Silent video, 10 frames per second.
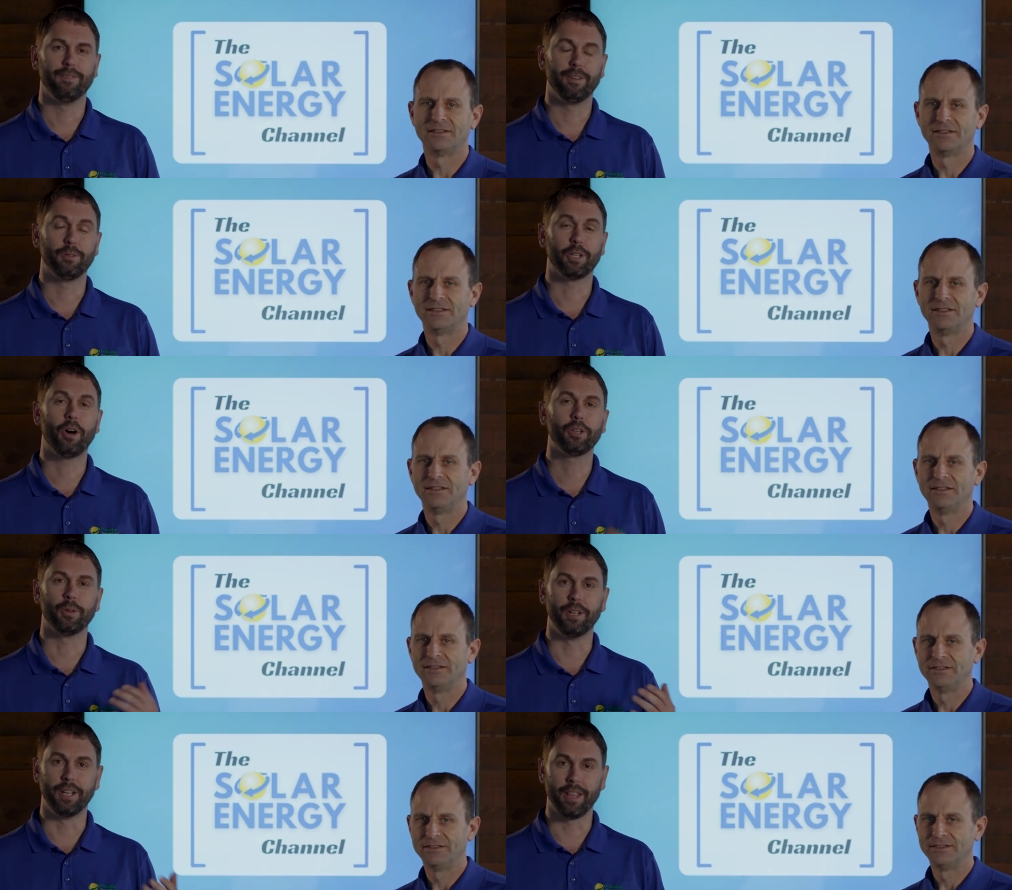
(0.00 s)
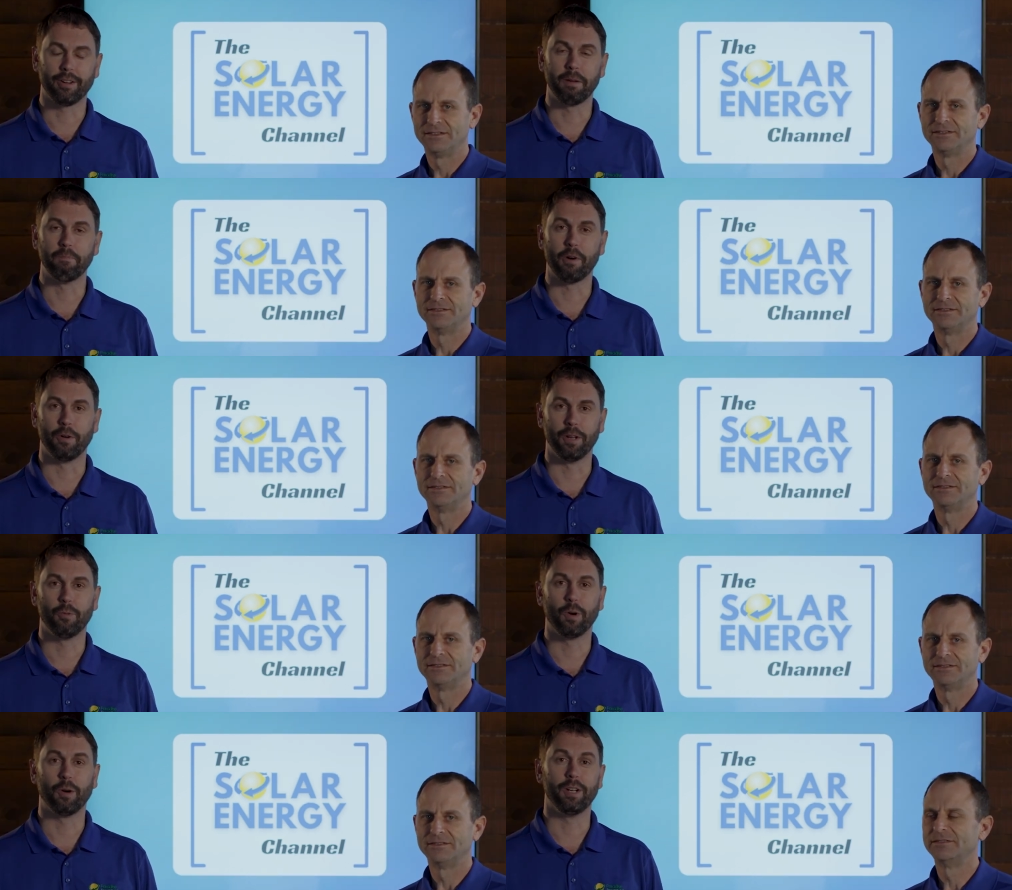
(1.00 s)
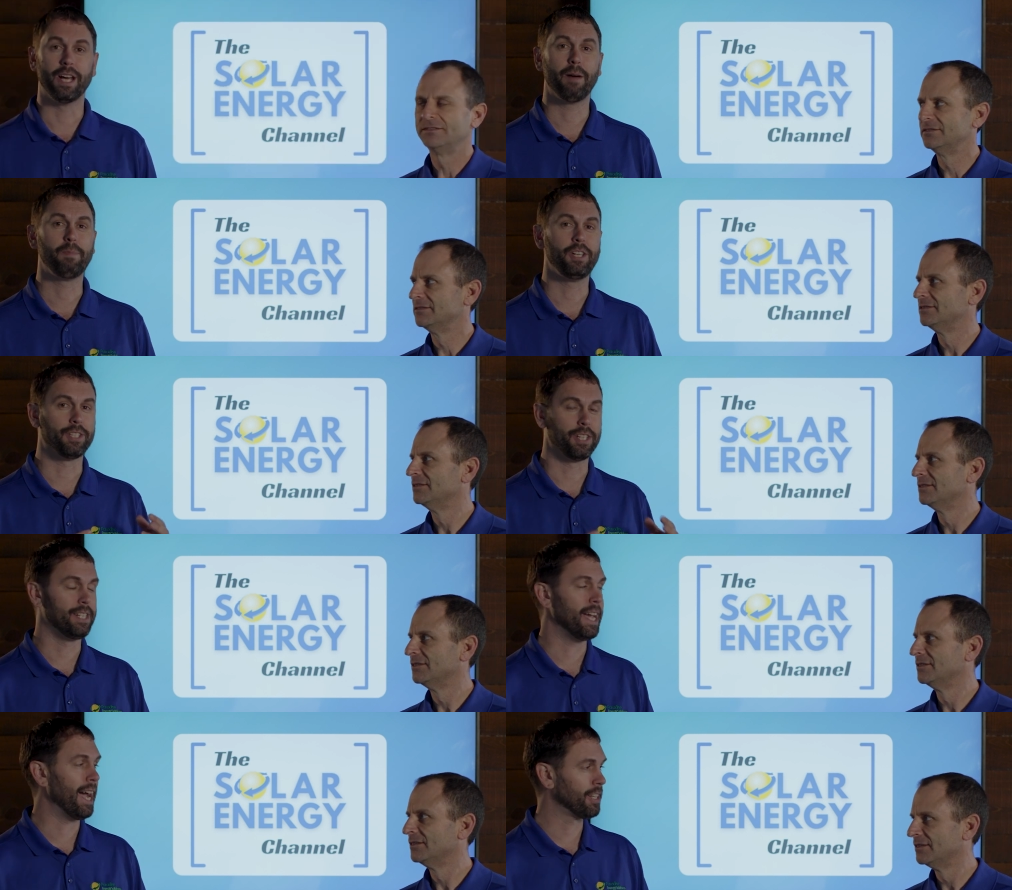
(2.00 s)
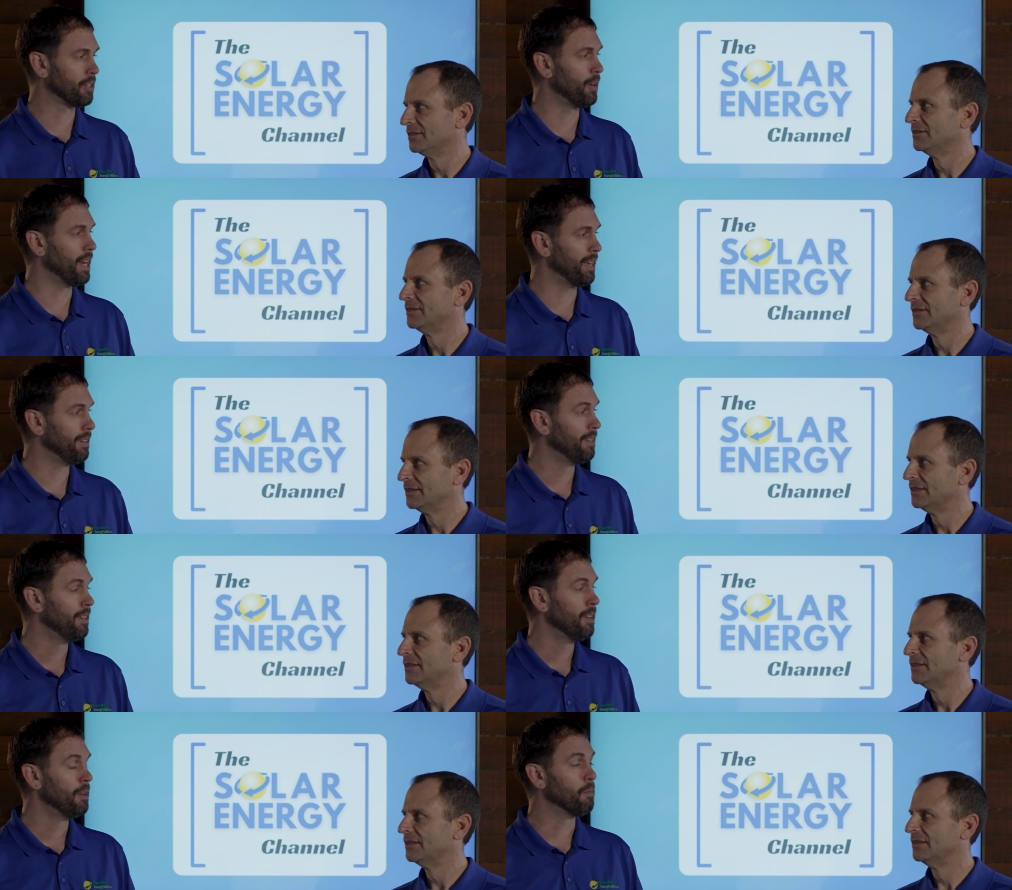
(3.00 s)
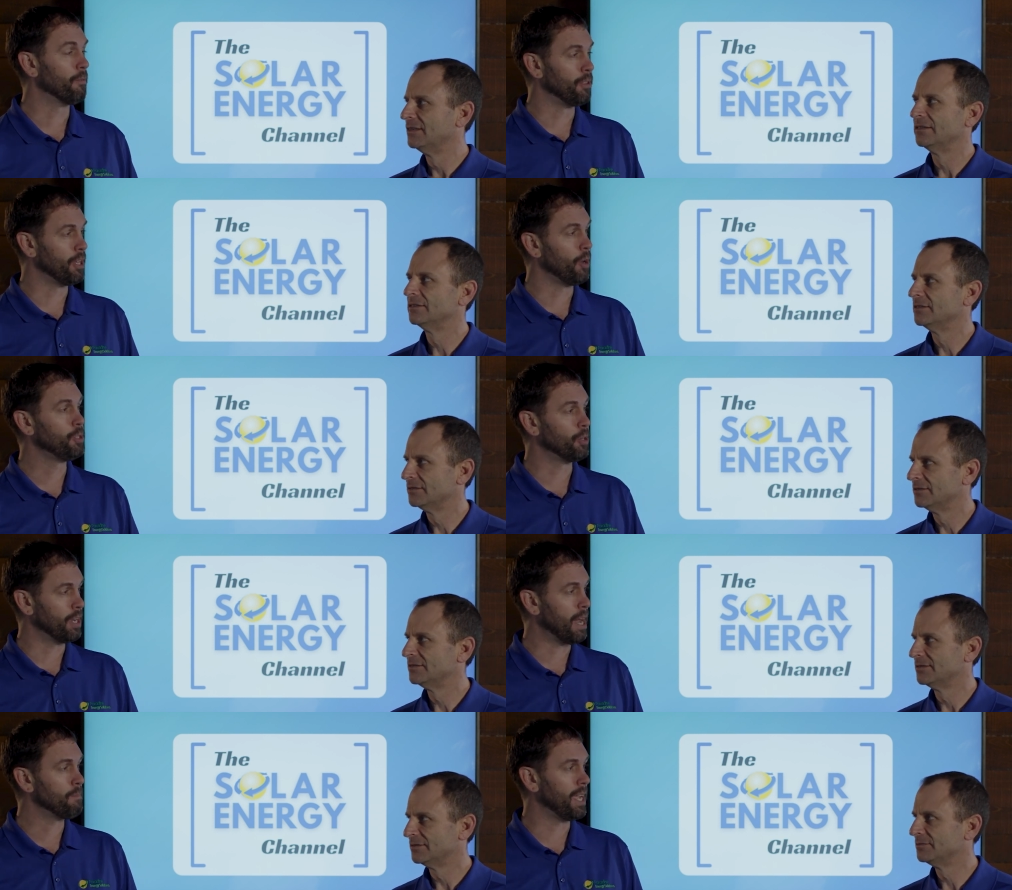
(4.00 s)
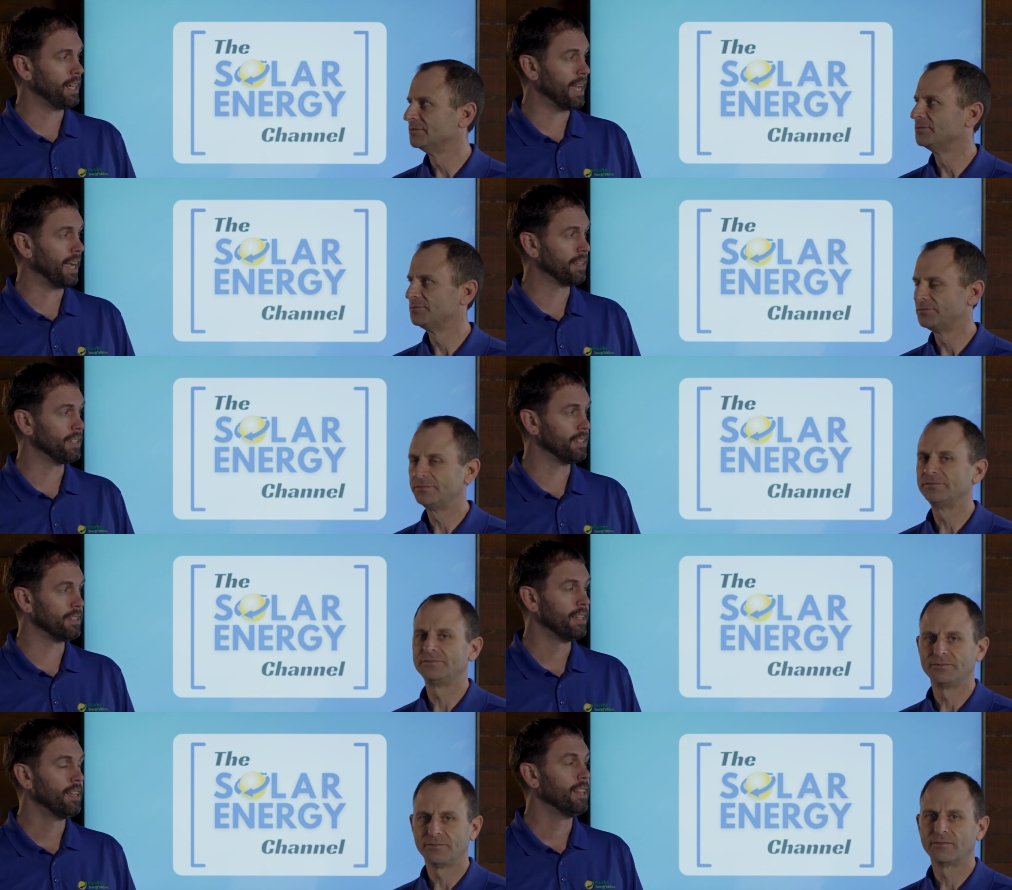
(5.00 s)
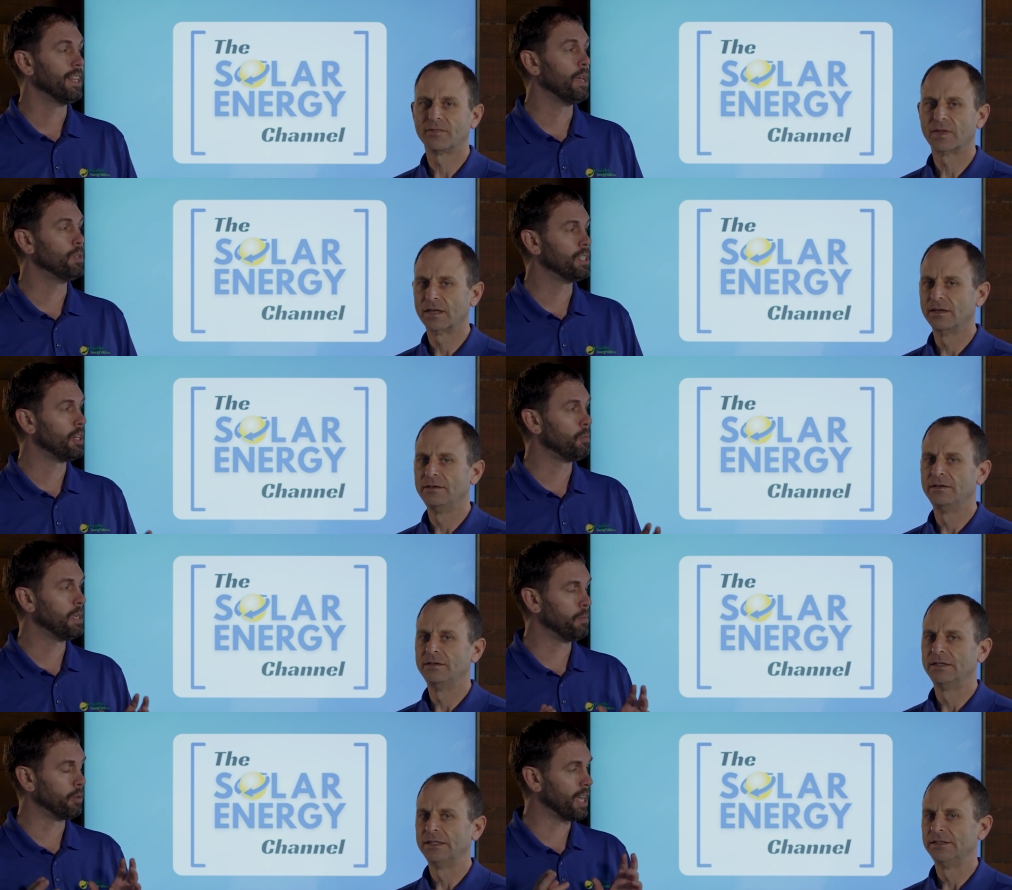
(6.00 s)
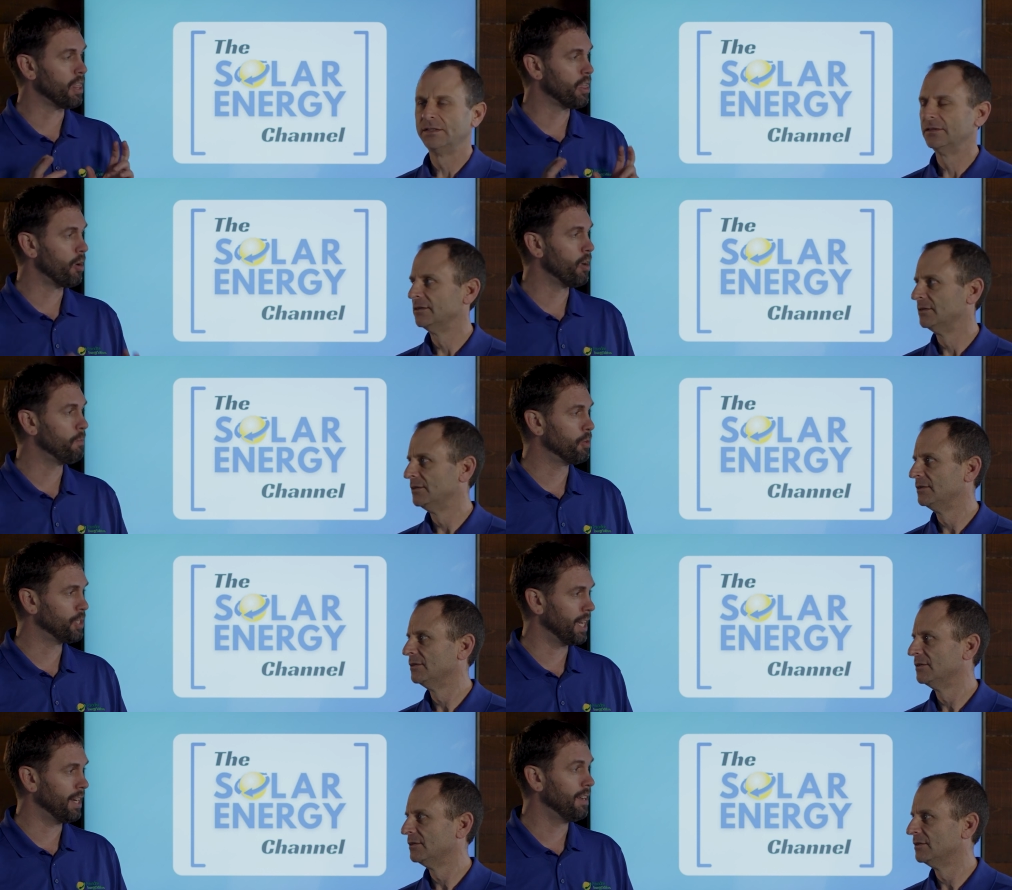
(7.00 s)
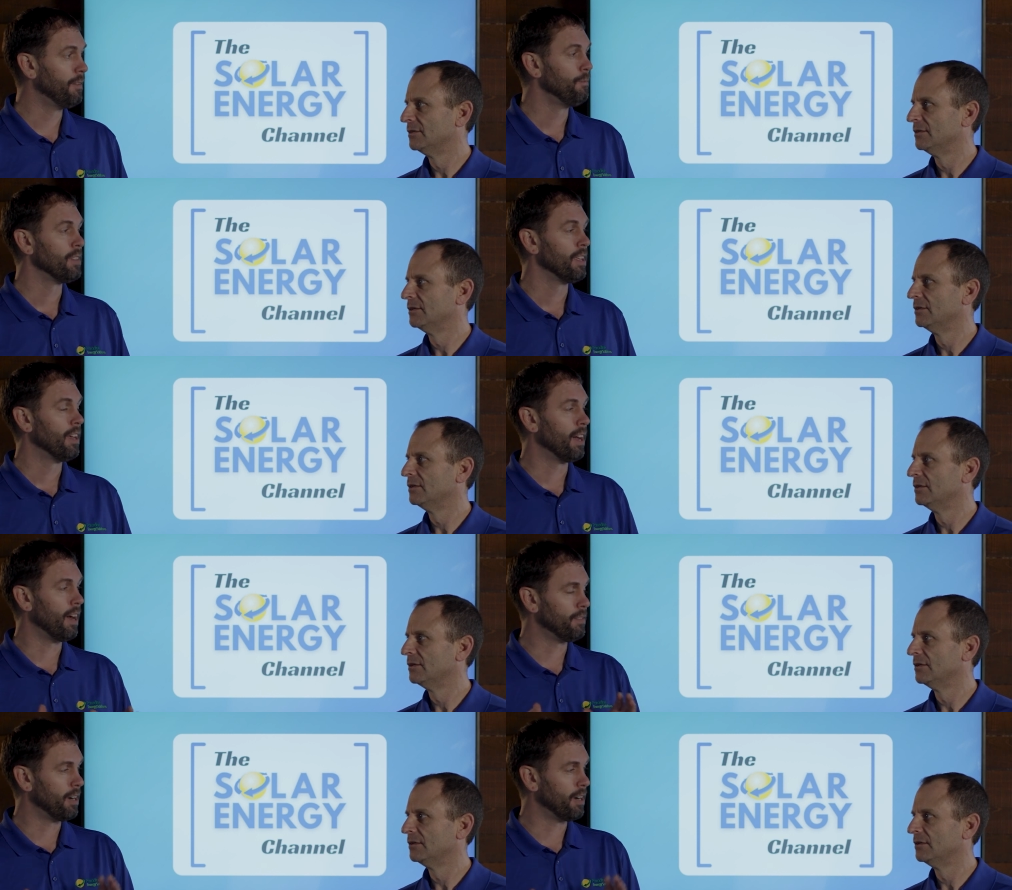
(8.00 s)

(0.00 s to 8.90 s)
Speaker 1: There was also another component where it would not be just a tax credit, but for those who are not paying taxes, they would still be able to get thirty percent of